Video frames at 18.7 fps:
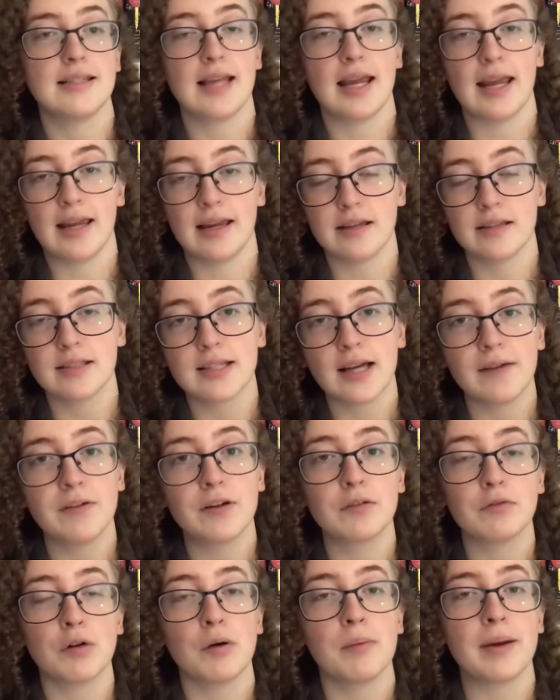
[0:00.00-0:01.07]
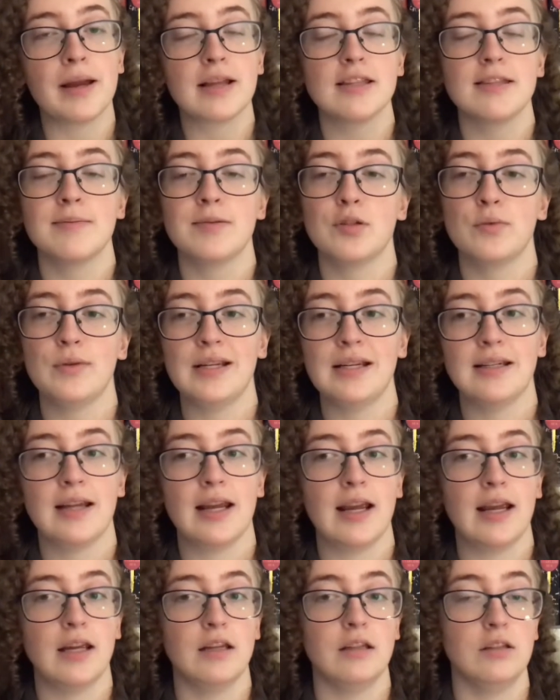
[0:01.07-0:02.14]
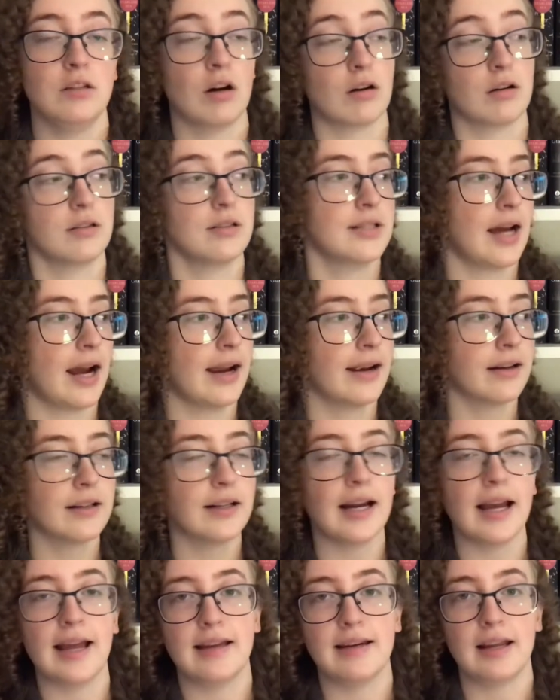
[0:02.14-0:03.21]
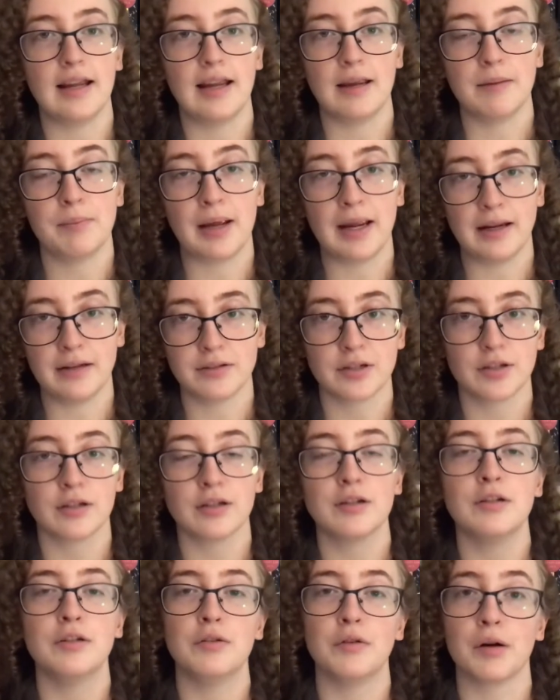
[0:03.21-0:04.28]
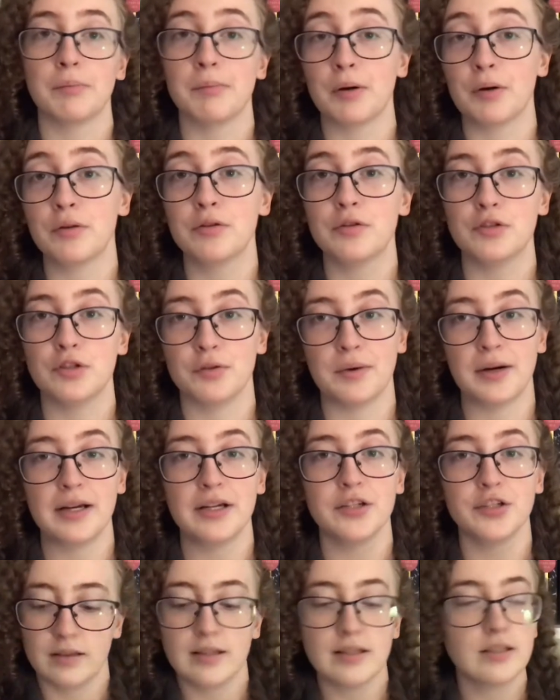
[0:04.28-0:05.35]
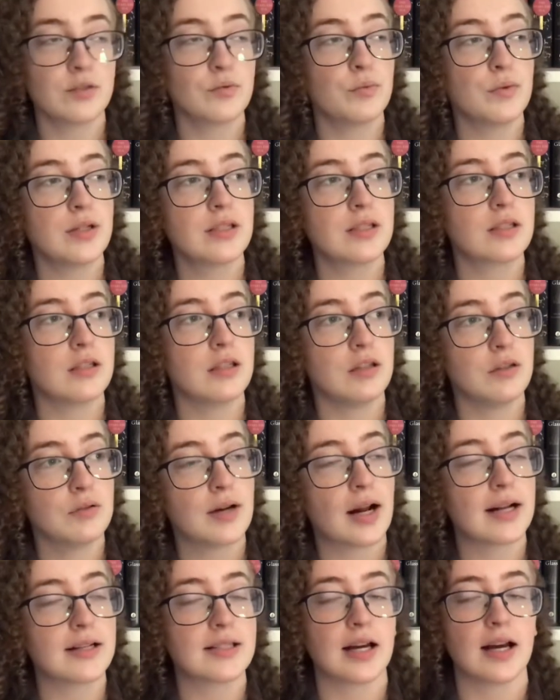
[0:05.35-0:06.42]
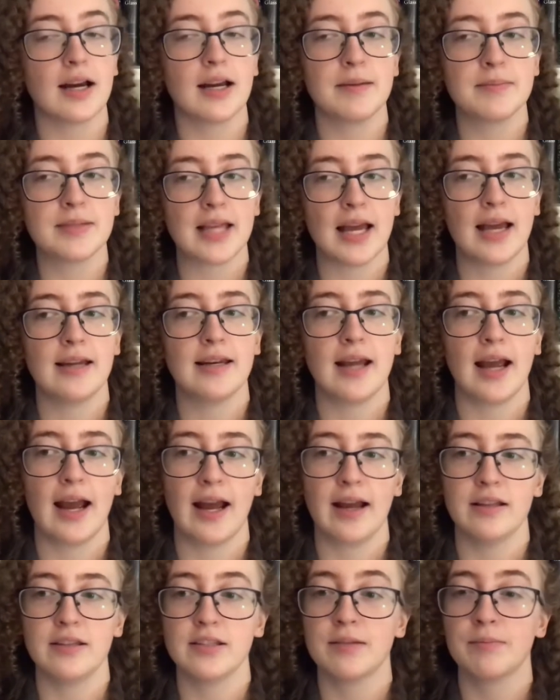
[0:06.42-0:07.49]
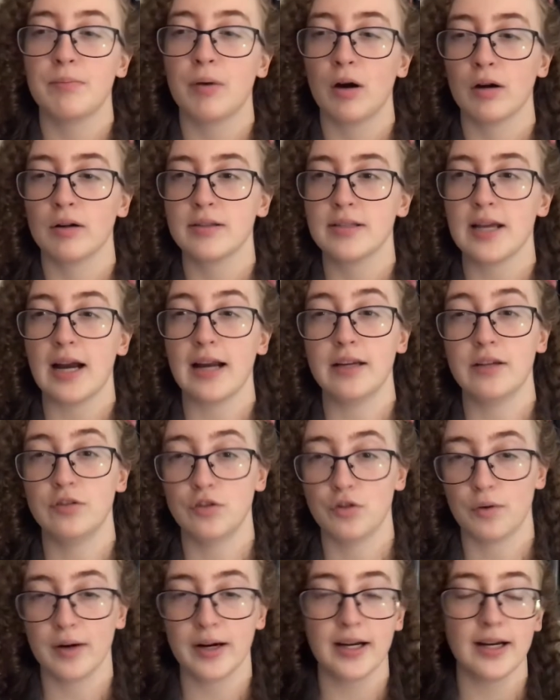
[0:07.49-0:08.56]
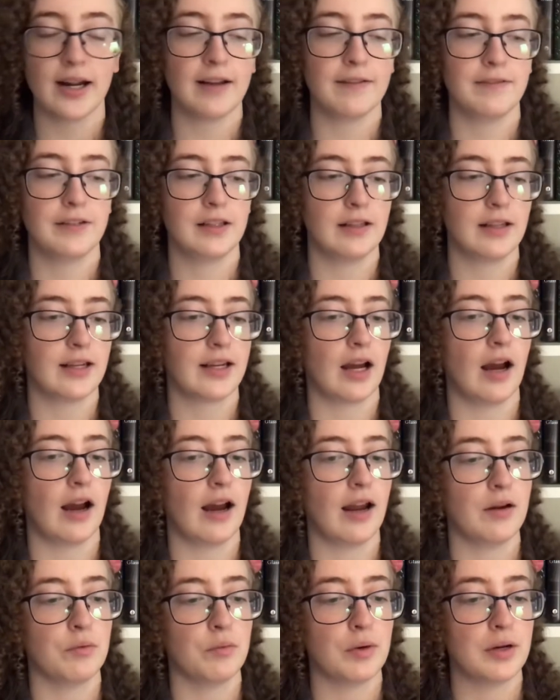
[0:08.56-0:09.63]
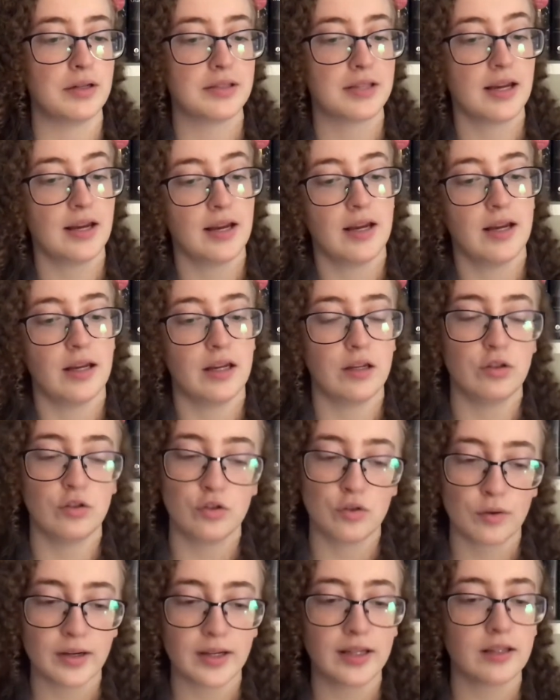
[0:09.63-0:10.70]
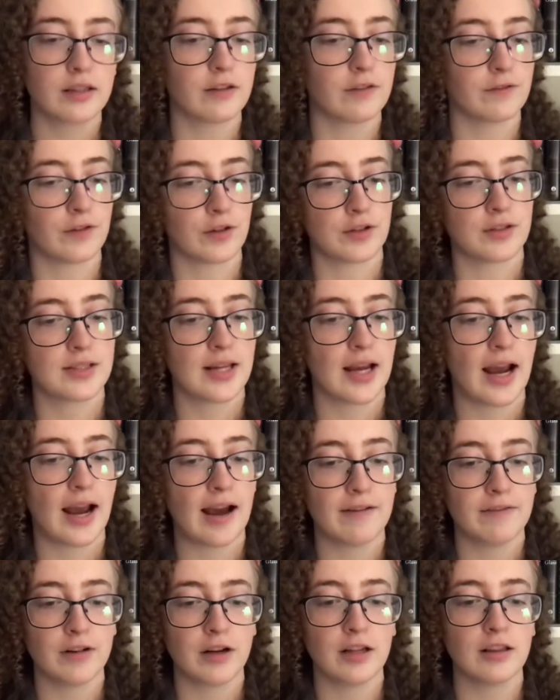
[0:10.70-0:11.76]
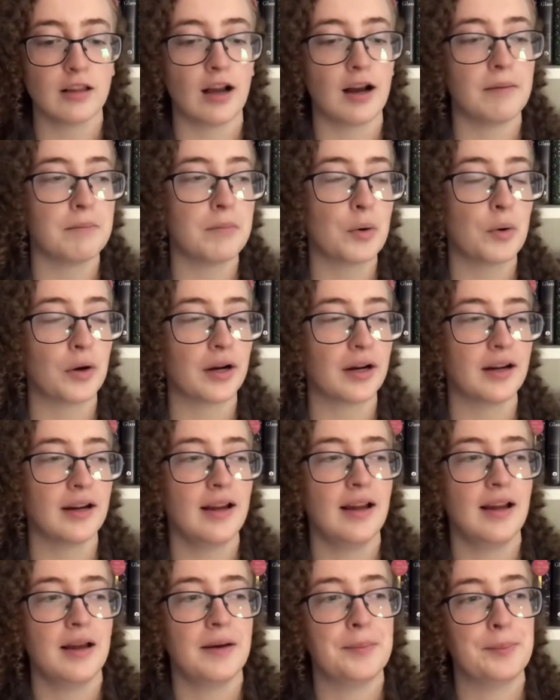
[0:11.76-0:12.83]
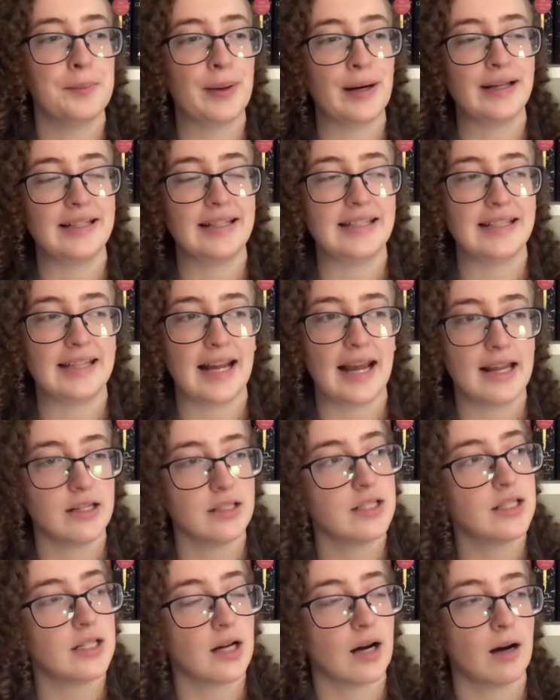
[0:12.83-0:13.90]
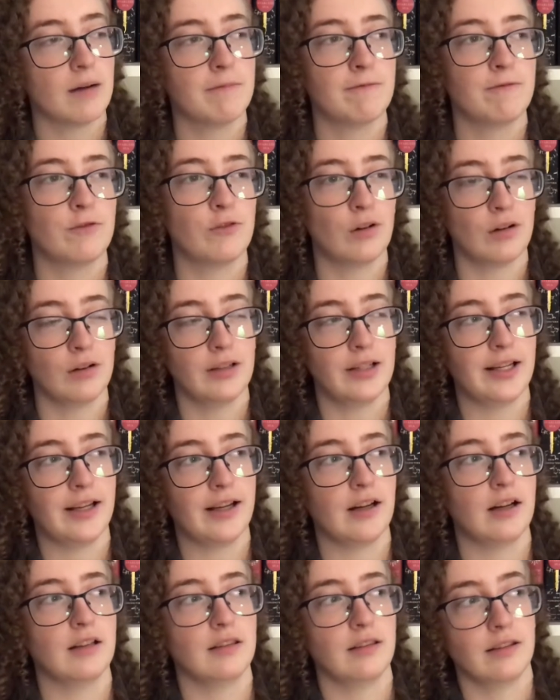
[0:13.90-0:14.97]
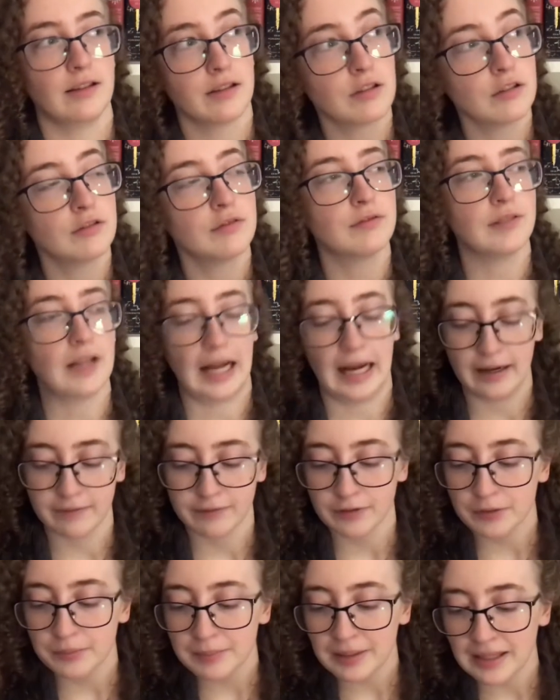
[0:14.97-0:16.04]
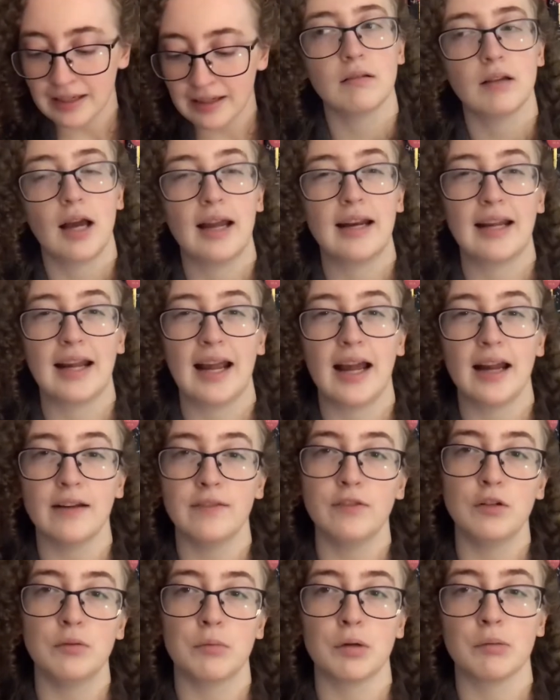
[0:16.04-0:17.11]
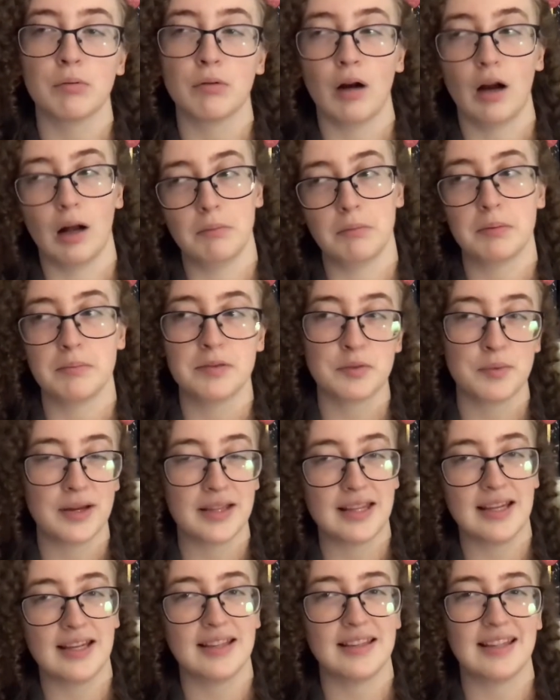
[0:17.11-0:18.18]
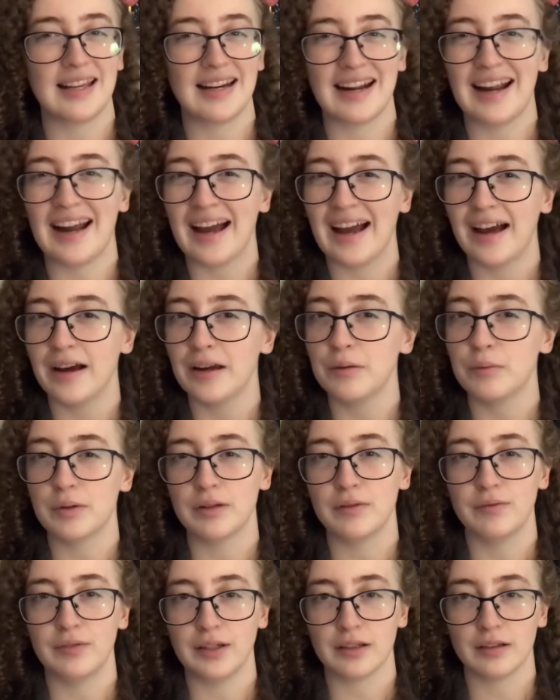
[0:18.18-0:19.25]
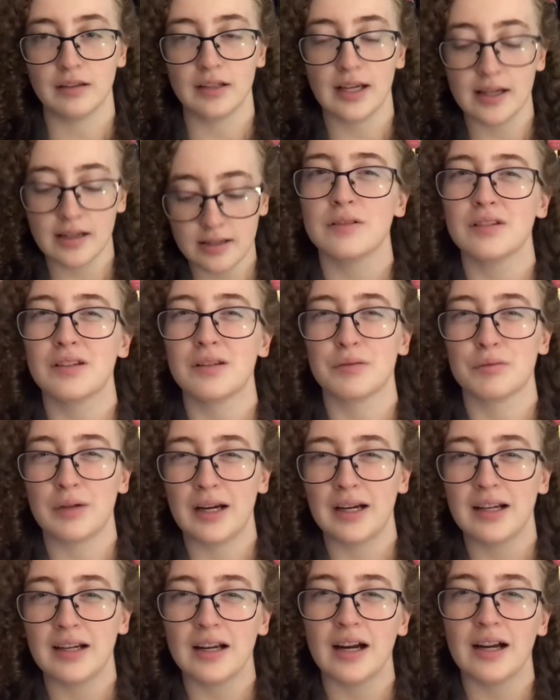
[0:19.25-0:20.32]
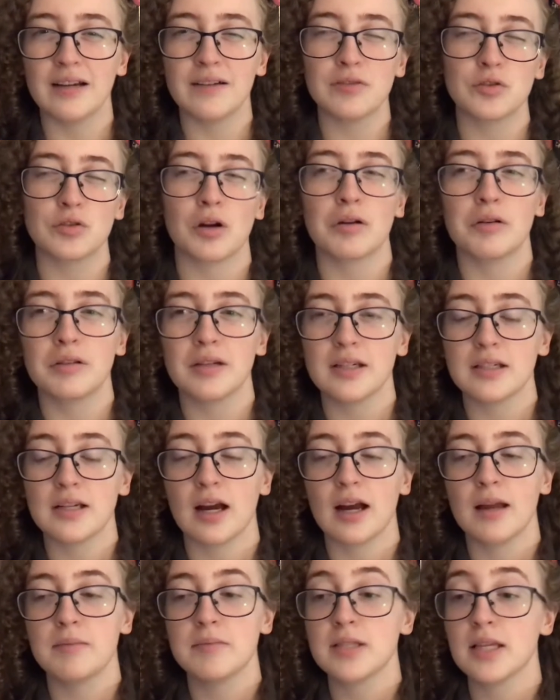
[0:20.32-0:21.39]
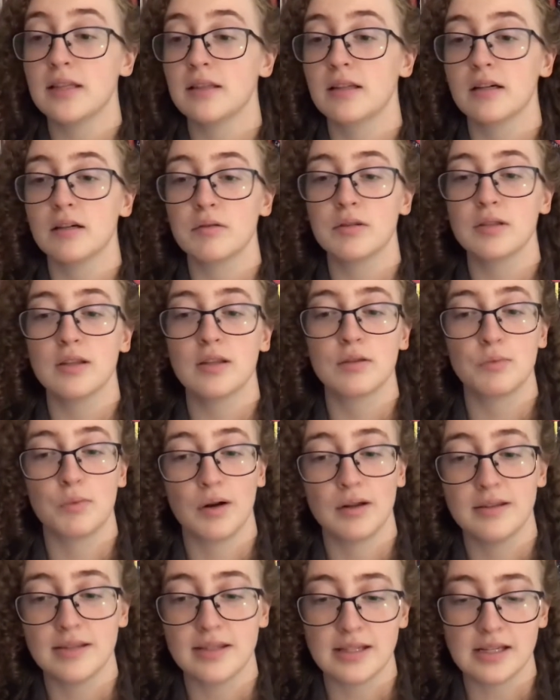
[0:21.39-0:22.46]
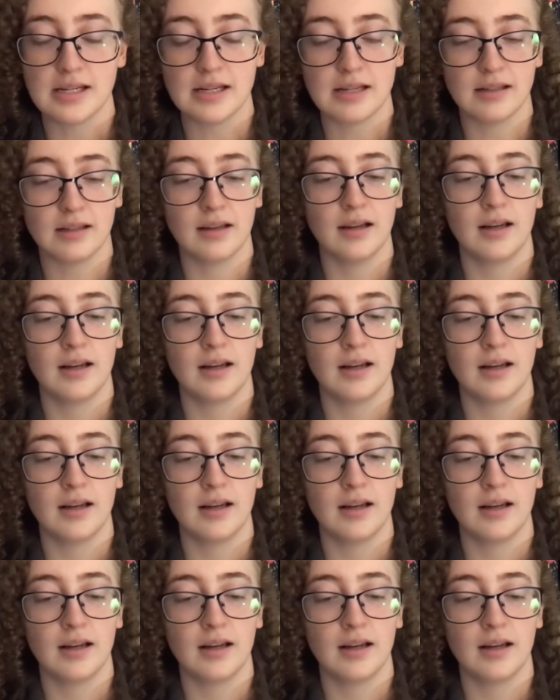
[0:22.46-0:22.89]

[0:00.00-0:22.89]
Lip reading: a sapphic romance between a yarn dyer and a painter who are both Jewish. This was cute at times and had some parts I enjoyed. I feel like I was enjoying the first half a lot more, but it ended up falling a little flat for me, and I had a few more problems with it than I had with Fearless. The writing kind of struggled at times, and there was this one scene